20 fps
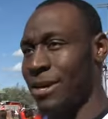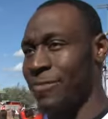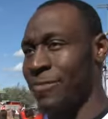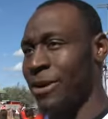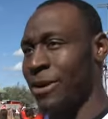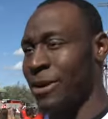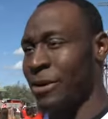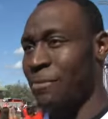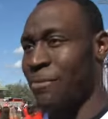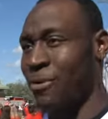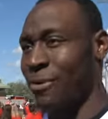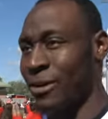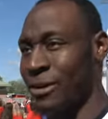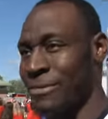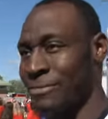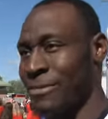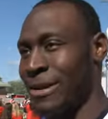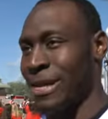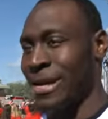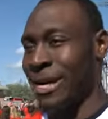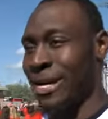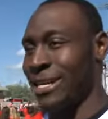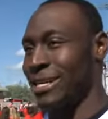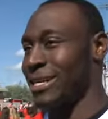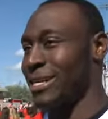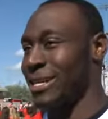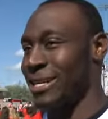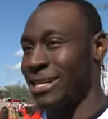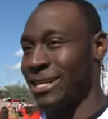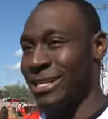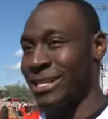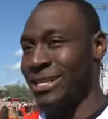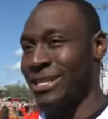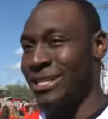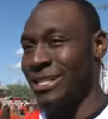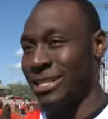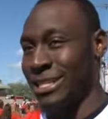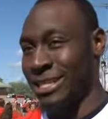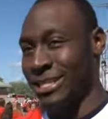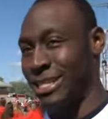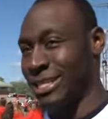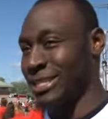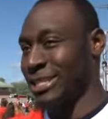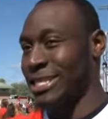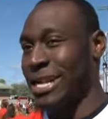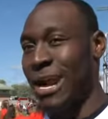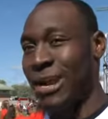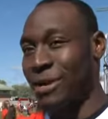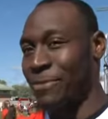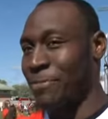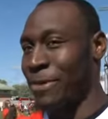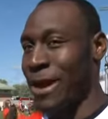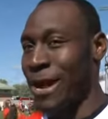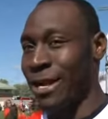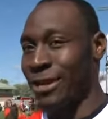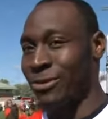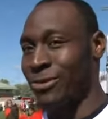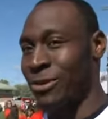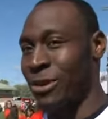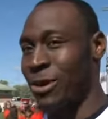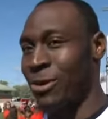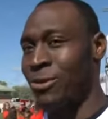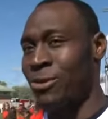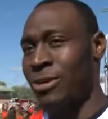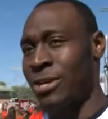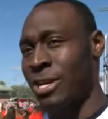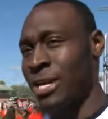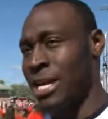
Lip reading: Very important, man. Just as a Snyder back, you know,